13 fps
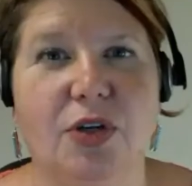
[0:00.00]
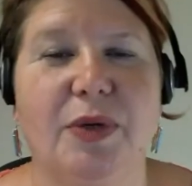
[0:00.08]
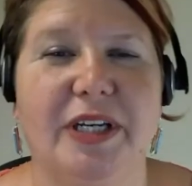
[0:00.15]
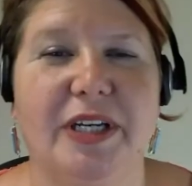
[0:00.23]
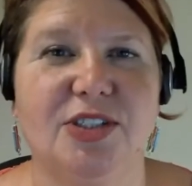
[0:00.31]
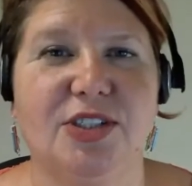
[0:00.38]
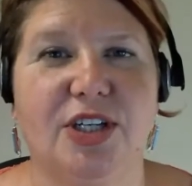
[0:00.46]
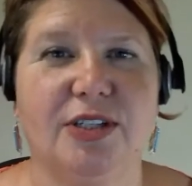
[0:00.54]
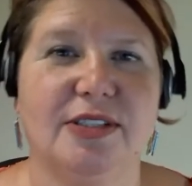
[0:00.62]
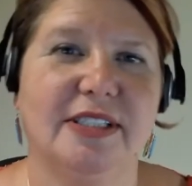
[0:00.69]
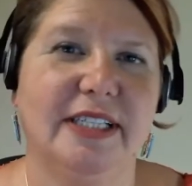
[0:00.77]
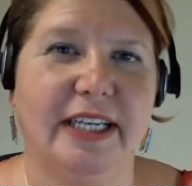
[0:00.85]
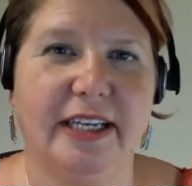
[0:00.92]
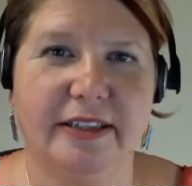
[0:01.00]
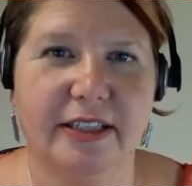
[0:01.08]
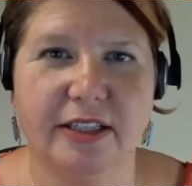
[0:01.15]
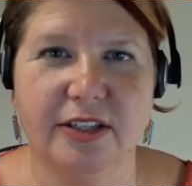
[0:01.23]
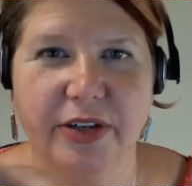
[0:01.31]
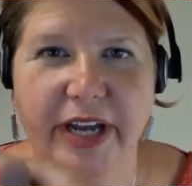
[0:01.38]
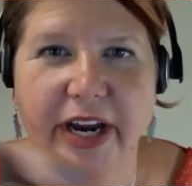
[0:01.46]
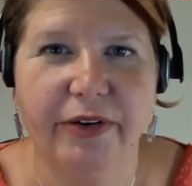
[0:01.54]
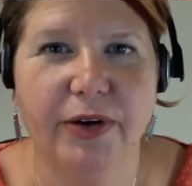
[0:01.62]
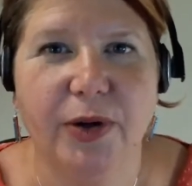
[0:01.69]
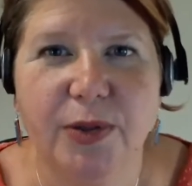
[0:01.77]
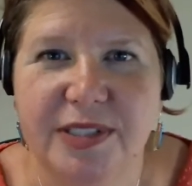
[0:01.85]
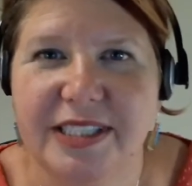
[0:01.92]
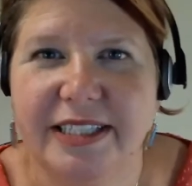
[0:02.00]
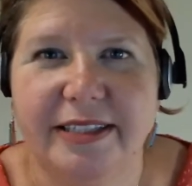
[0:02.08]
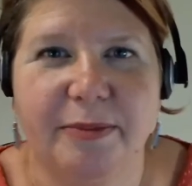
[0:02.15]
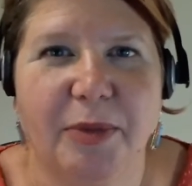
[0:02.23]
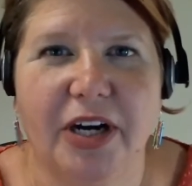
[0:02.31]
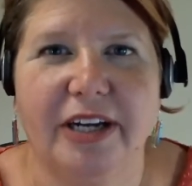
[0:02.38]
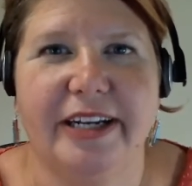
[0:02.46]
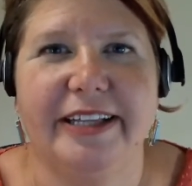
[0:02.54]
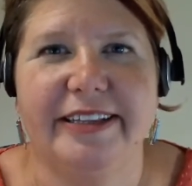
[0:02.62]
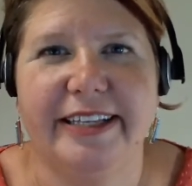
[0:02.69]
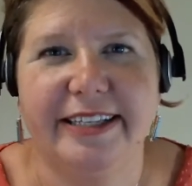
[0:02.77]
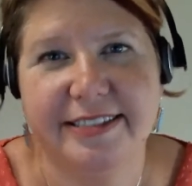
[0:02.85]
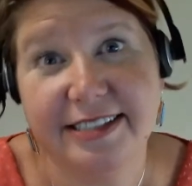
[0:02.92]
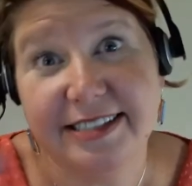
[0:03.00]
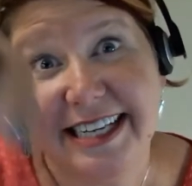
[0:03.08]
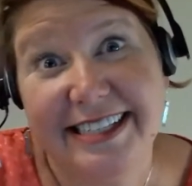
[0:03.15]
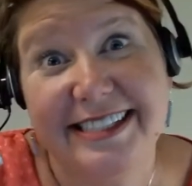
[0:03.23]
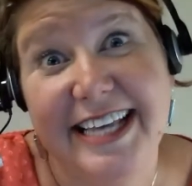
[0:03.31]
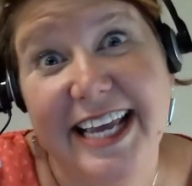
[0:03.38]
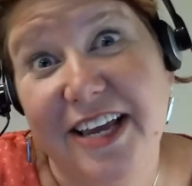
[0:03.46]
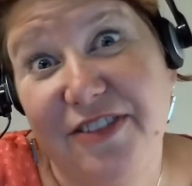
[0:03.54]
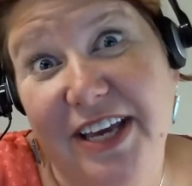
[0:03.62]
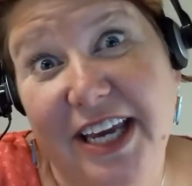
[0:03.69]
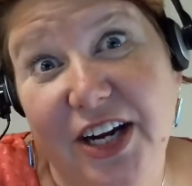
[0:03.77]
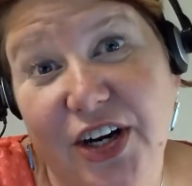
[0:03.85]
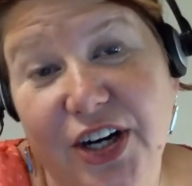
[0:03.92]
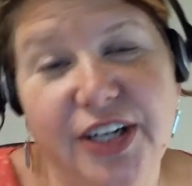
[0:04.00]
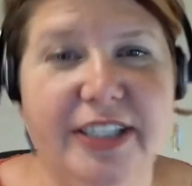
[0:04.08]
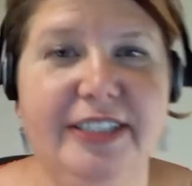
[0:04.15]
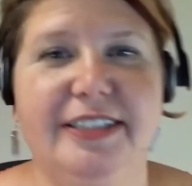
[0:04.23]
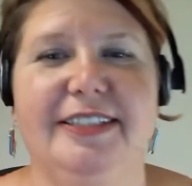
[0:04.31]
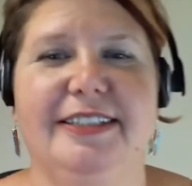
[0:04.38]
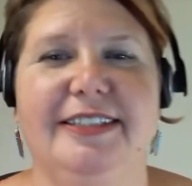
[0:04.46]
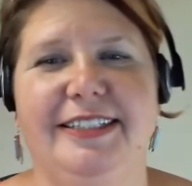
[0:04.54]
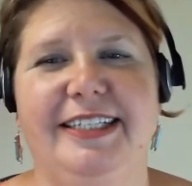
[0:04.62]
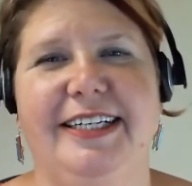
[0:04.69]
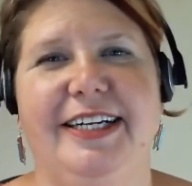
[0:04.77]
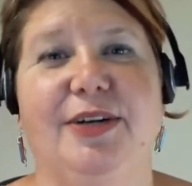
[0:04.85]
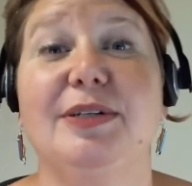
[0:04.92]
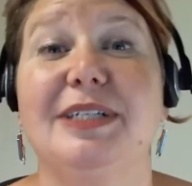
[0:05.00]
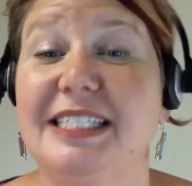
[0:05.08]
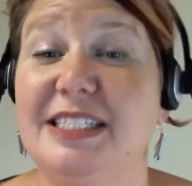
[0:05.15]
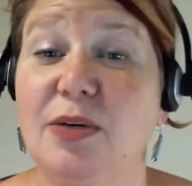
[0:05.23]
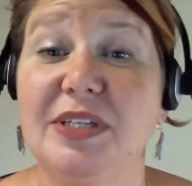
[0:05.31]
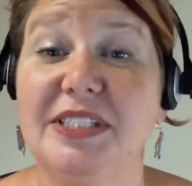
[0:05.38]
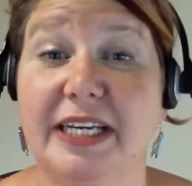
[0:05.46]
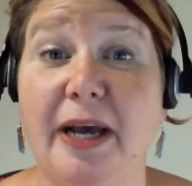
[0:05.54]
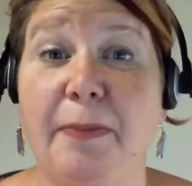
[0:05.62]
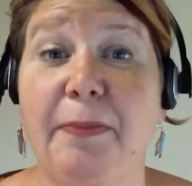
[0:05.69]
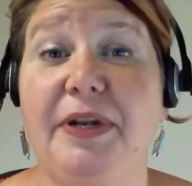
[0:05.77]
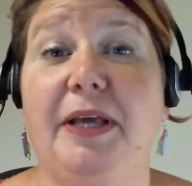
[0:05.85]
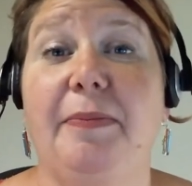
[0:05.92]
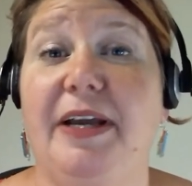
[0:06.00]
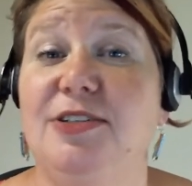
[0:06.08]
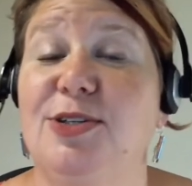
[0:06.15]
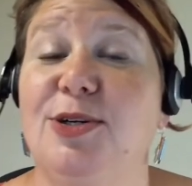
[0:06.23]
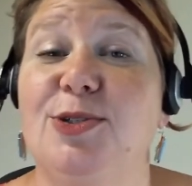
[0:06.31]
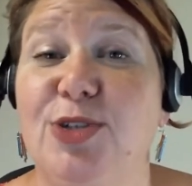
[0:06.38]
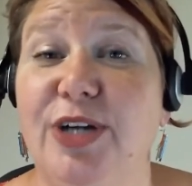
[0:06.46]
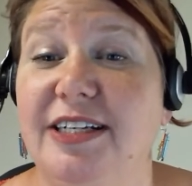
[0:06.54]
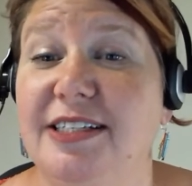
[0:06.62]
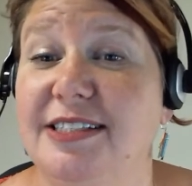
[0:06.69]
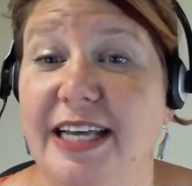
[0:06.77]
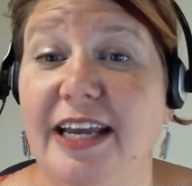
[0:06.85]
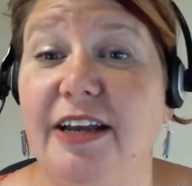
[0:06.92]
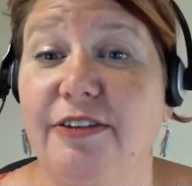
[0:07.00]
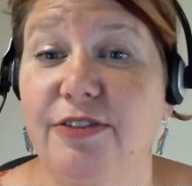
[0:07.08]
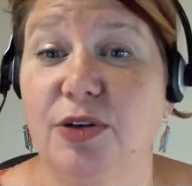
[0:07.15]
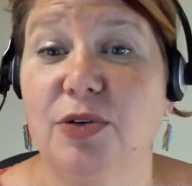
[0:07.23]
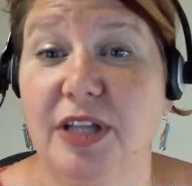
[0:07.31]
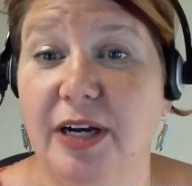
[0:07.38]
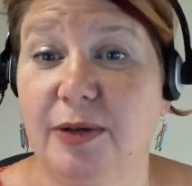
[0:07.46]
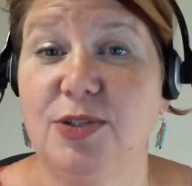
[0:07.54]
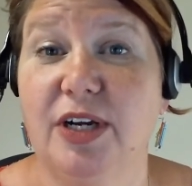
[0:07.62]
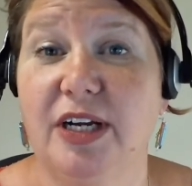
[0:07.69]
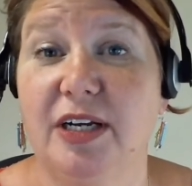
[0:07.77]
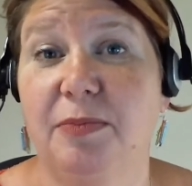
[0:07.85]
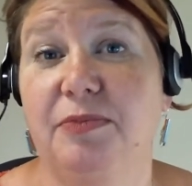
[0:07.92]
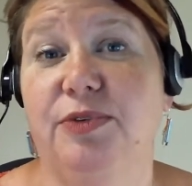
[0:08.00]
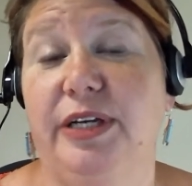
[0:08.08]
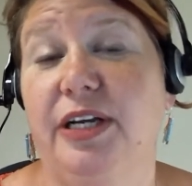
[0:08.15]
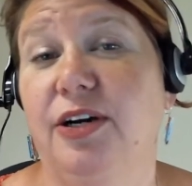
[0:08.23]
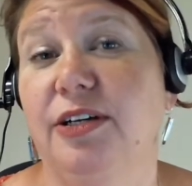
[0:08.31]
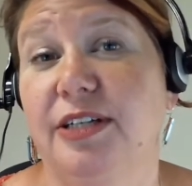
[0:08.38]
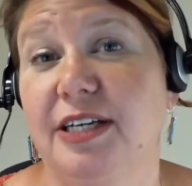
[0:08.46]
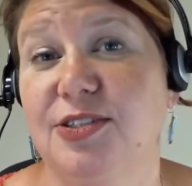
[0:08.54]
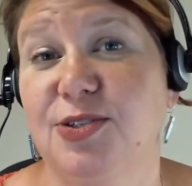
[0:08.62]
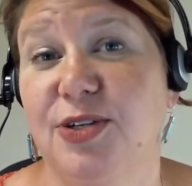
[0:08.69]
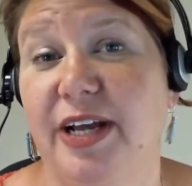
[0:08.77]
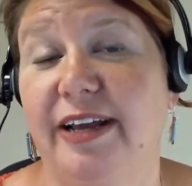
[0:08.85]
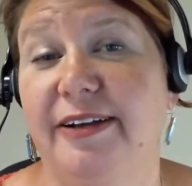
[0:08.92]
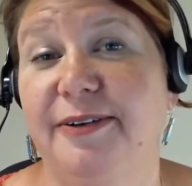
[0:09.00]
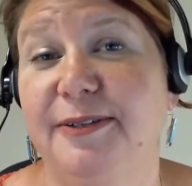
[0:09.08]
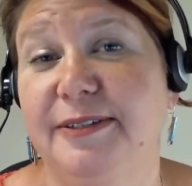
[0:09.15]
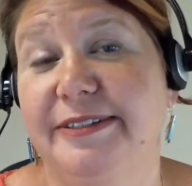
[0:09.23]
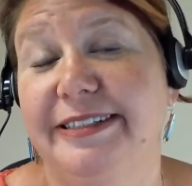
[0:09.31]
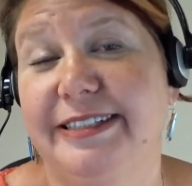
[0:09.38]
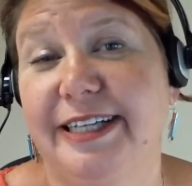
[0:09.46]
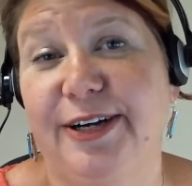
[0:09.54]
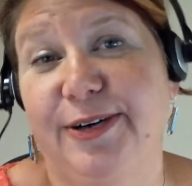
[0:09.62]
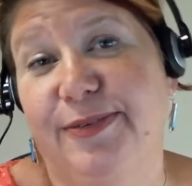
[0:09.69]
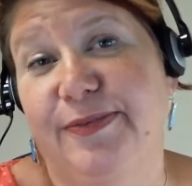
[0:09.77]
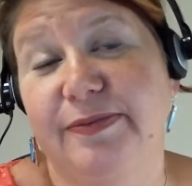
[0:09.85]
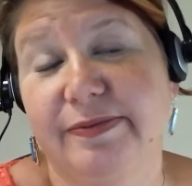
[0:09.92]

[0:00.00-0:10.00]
we going to start seeing the little arrows in the marketing things that say save here? Because it was a company page I was trying to save, or that I was trying to recall yesterday. So